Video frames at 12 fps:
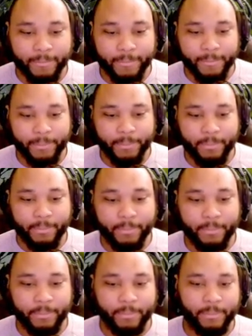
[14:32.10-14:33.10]

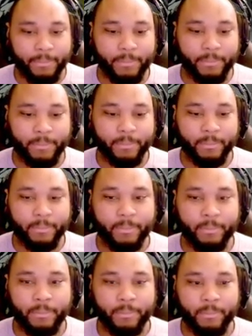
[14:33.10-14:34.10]
(silence)